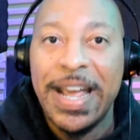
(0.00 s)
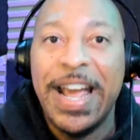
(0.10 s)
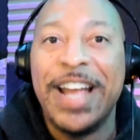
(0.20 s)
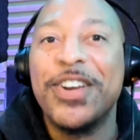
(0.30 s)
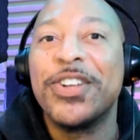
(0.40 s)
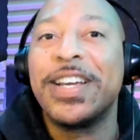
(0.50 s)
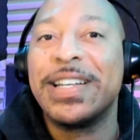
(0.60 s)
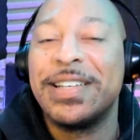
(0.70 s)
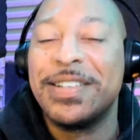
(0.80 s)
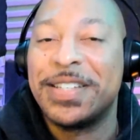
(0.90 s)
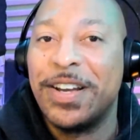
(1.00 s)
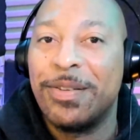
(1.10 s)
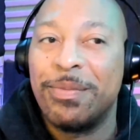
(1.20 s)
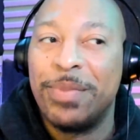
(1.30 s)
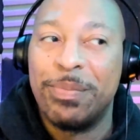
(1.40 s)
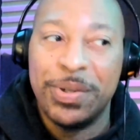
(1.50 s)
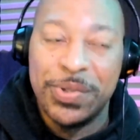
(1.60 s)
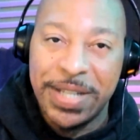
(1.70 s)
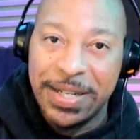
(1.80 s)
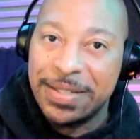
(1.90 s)
And you're thinking to yourself, but Bruce,
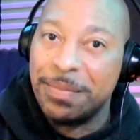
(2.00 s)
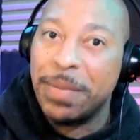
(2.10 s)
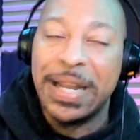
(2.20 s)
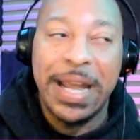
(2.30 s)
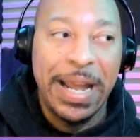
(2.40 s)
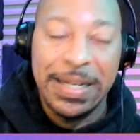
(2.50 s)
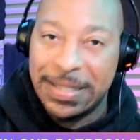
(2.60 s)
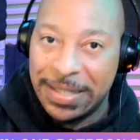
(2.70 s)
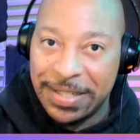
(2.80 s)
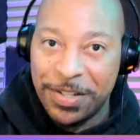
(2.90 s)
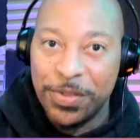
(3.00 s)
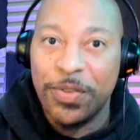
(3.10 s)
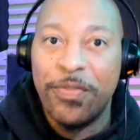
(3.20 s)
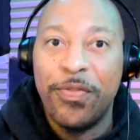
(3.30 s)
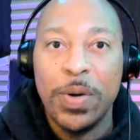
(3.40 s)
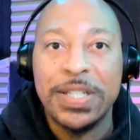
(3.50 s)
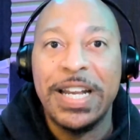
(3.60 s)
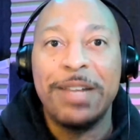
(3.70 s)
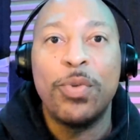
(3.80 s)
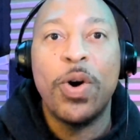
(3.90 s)
that doesn't make any sense. Those are
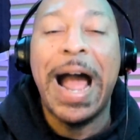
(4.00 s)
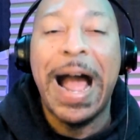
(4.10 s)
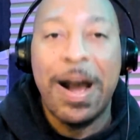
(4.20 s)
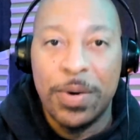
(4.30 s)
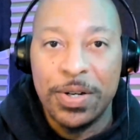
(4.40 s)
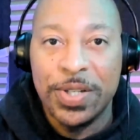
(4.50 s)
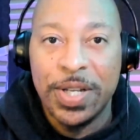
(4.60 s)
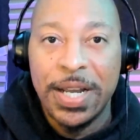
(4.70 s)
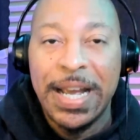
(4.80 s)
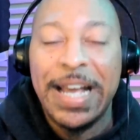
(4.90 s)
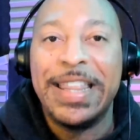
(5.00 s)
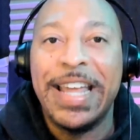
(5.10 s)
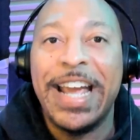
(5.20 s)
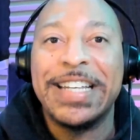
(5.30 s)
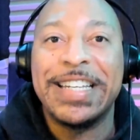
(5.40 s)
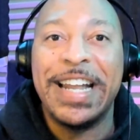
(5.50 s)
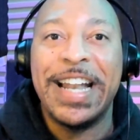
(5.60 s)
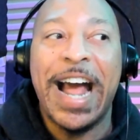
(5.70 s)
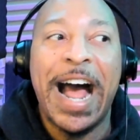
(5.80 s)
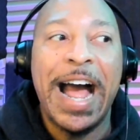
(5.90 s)
14 more hours that
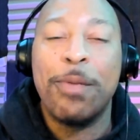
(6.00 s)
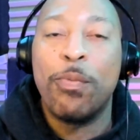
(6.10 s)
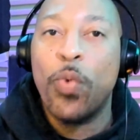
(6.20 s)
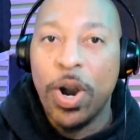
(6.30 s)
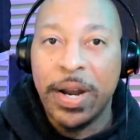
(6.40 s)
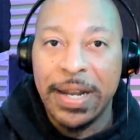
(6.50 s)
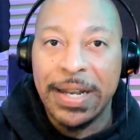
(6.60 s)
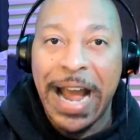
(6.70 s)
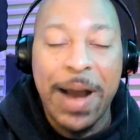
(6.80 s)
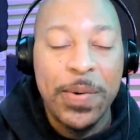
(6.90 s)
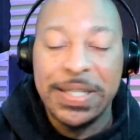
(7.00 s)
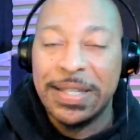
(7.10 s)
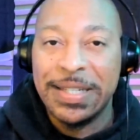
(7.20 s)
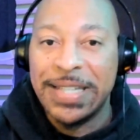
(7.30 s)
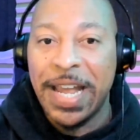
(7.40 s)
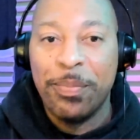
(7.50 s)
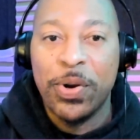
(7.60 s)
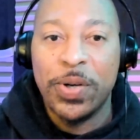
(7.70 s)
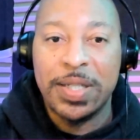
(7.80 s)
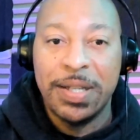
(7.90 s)
I am working. How is it the same
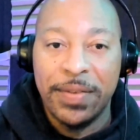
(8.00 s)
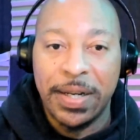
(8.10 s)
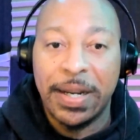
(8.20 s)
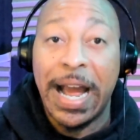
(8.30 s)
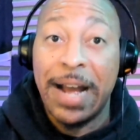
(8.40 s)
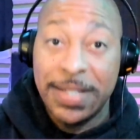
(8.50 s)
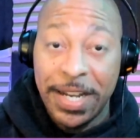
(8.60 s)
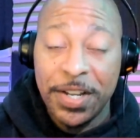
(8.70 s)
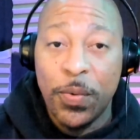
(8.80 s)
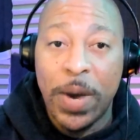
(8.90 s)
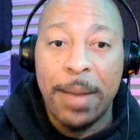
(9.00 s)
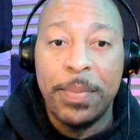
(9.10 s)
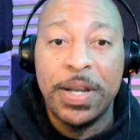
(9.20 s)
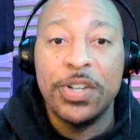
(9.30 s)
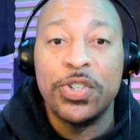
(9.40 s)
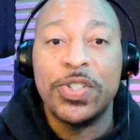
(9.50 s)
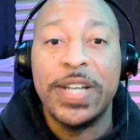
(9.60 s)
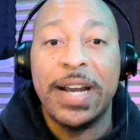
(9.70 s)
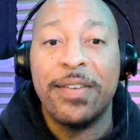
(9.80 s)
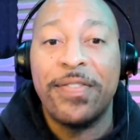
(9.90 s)
productivity? I'll tell you why, because you're
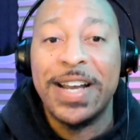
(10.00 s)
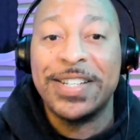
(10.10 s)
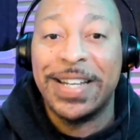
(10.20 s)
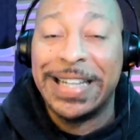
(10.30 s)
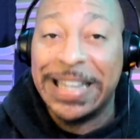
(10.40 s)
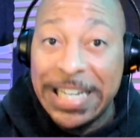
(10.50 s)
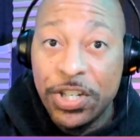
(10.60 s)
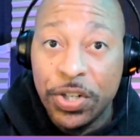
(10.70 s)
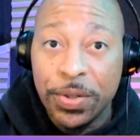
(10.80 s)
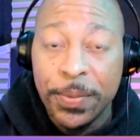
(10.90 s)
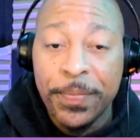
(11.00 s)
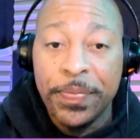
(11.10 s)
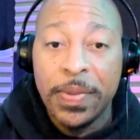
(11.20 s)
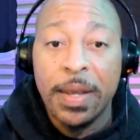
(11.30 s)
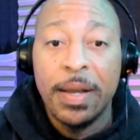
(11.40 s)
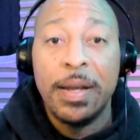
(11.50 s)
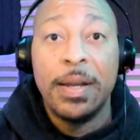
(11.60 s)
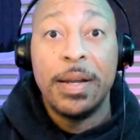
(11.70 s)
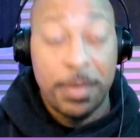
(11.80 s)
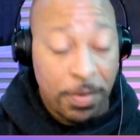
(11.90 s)
sacrificing leisure,
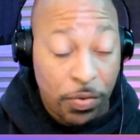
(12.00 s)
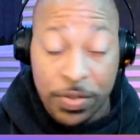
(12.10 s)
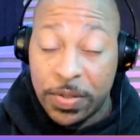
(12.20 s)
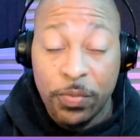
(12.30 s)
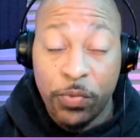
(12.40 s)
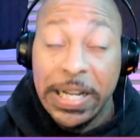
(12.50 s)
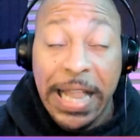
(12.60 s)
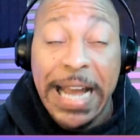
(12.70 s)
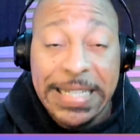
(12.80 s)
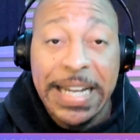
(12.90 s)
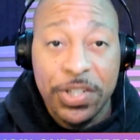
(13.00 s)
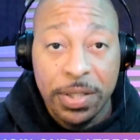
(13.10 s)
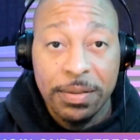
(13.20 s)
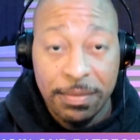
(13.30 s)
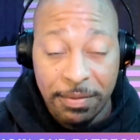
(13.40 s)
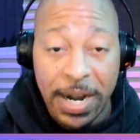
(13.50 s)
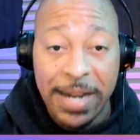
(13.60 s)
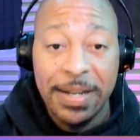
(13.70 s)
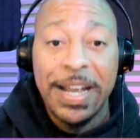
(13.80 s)
relaxation, right?